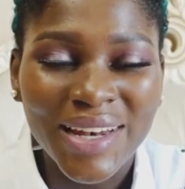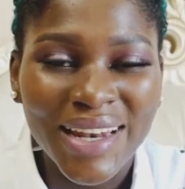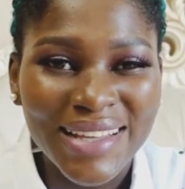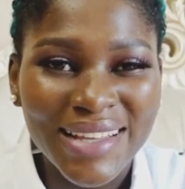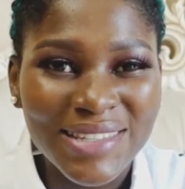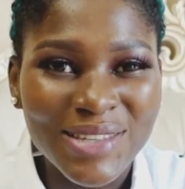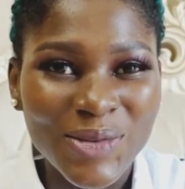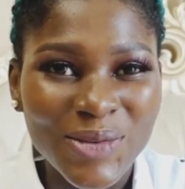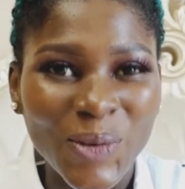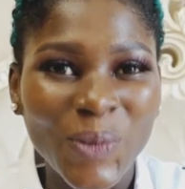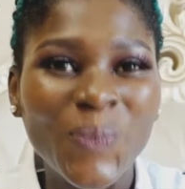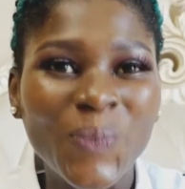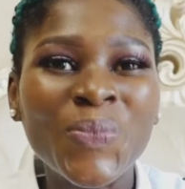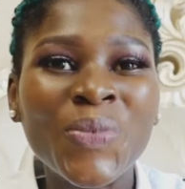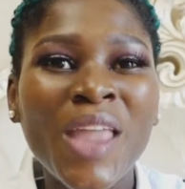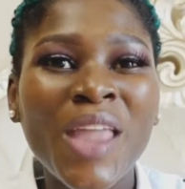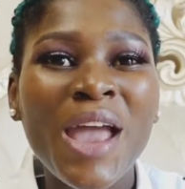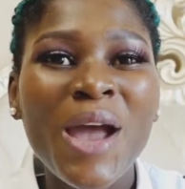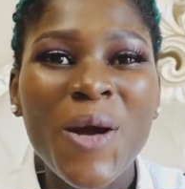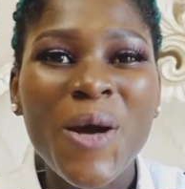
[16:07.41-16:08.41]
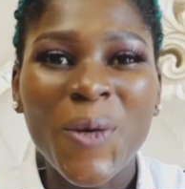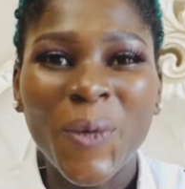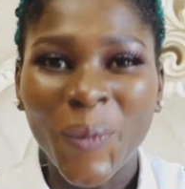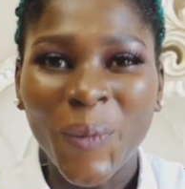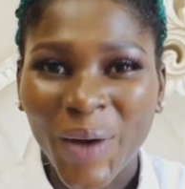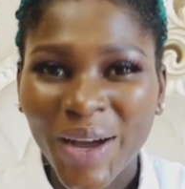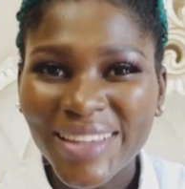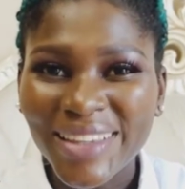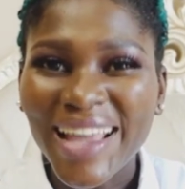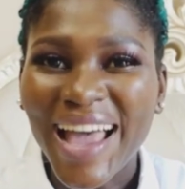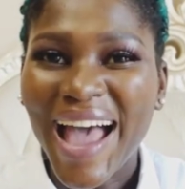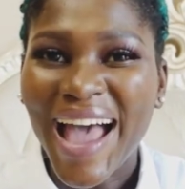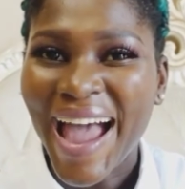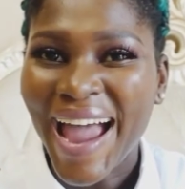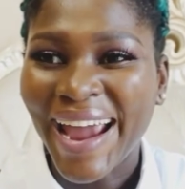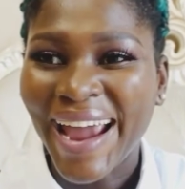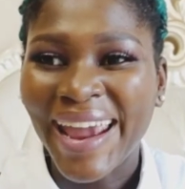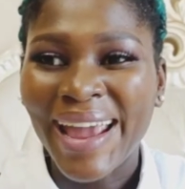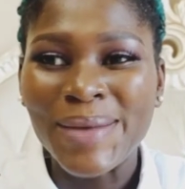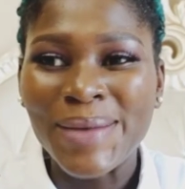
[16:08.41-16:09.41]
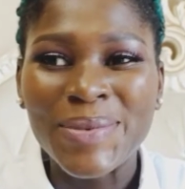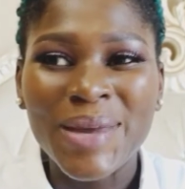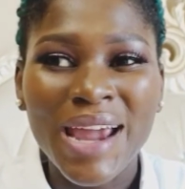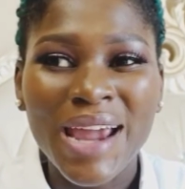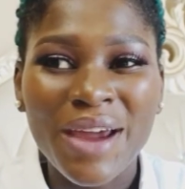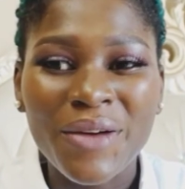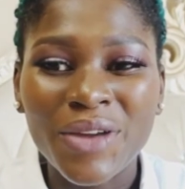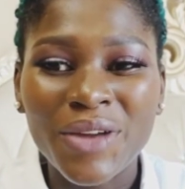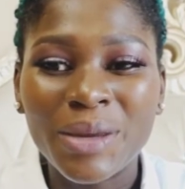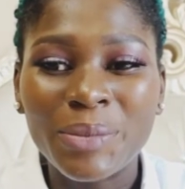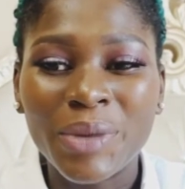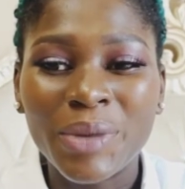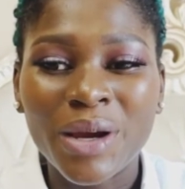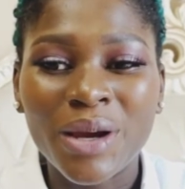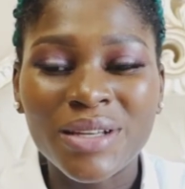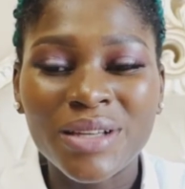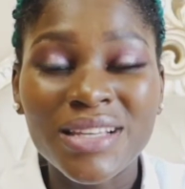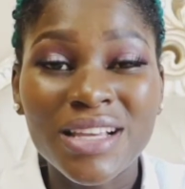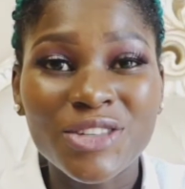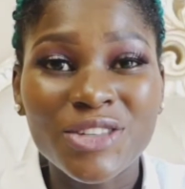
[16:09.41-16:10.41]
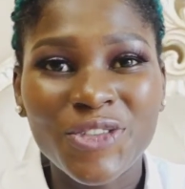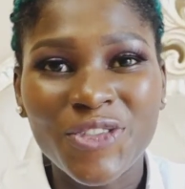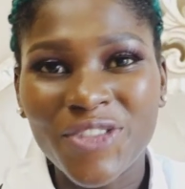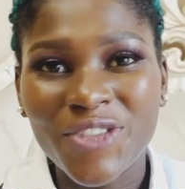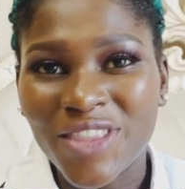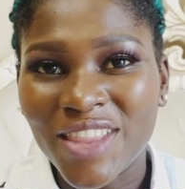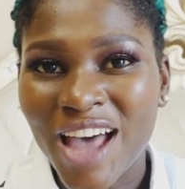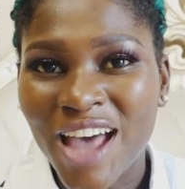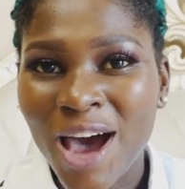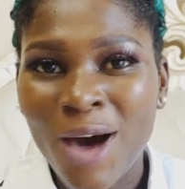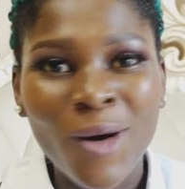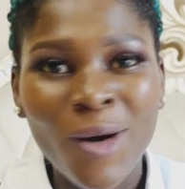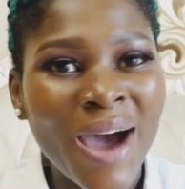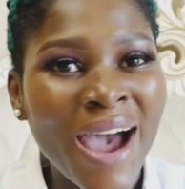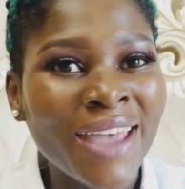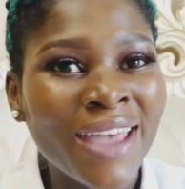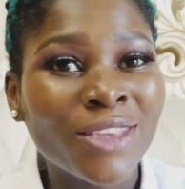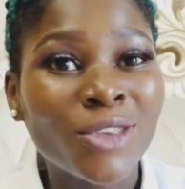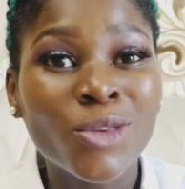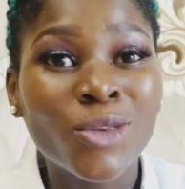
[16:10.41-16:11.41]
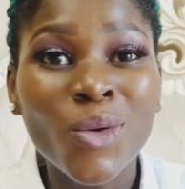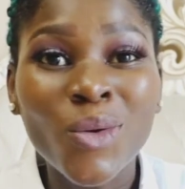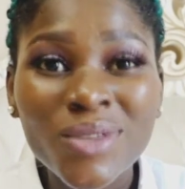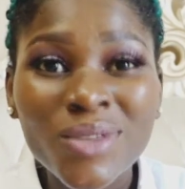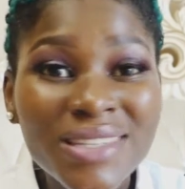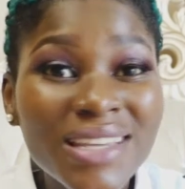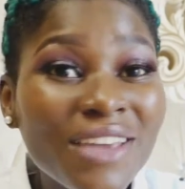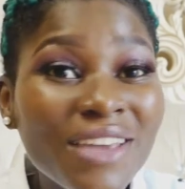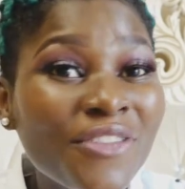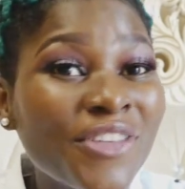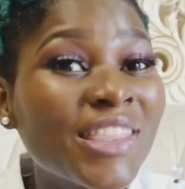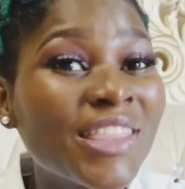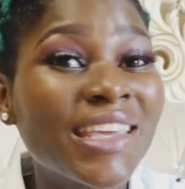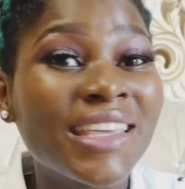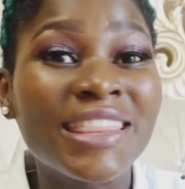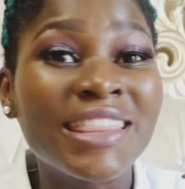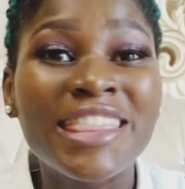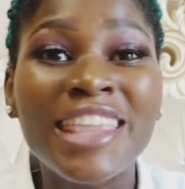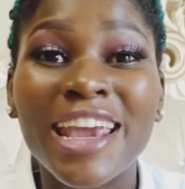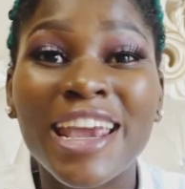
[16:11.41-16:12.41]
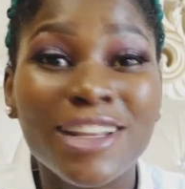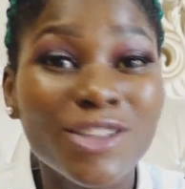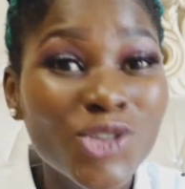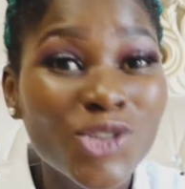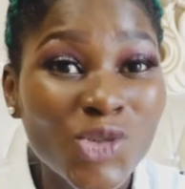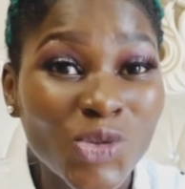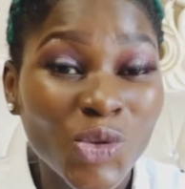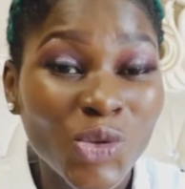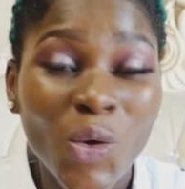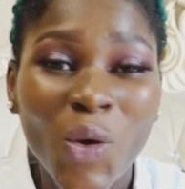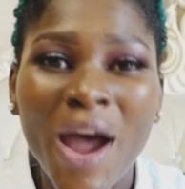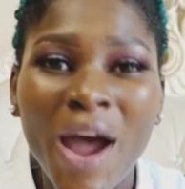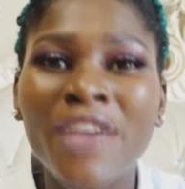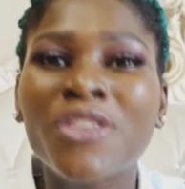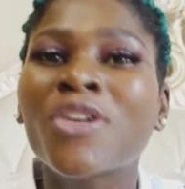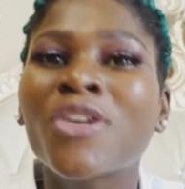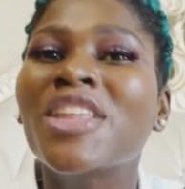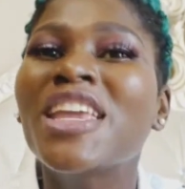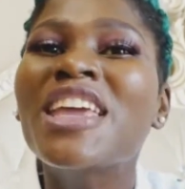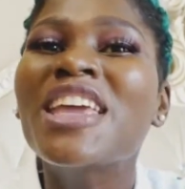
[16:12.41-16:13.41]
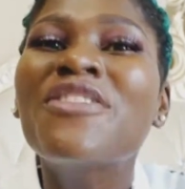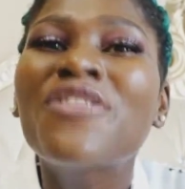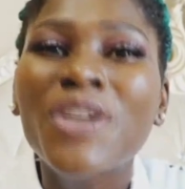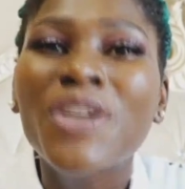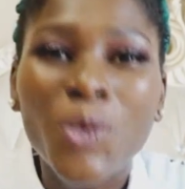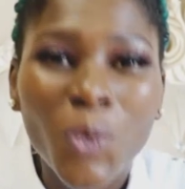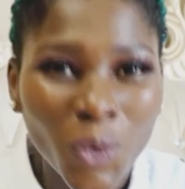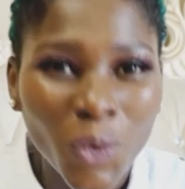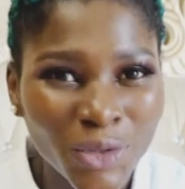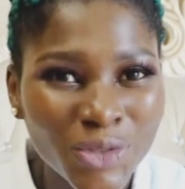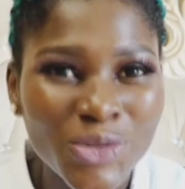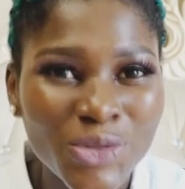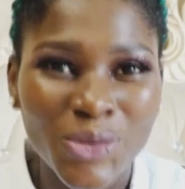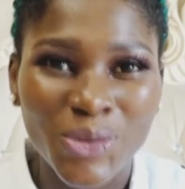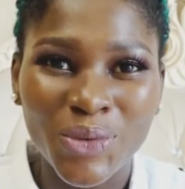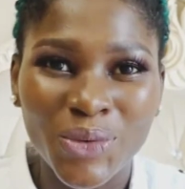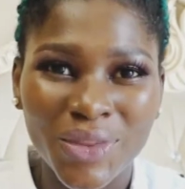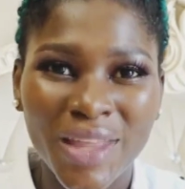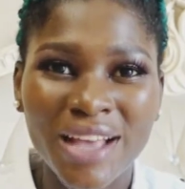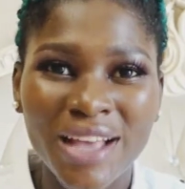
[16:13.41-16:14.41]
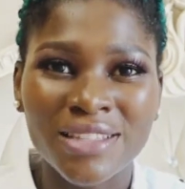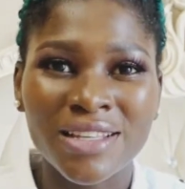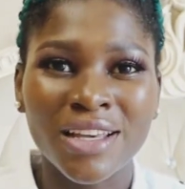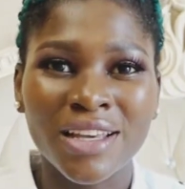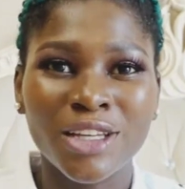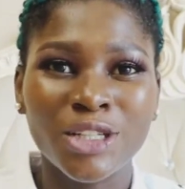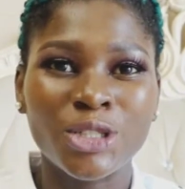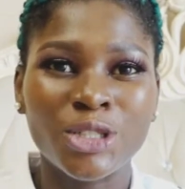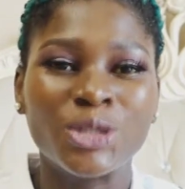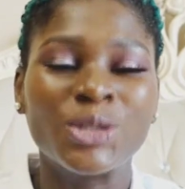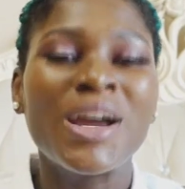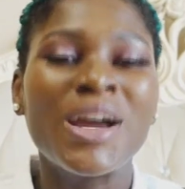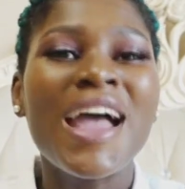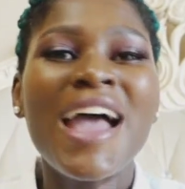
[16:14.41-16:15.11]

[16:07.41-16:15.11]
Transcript: Let's know what I am carrying, because as of now, I don't even intend to know. I don't even want to know. That's the issue.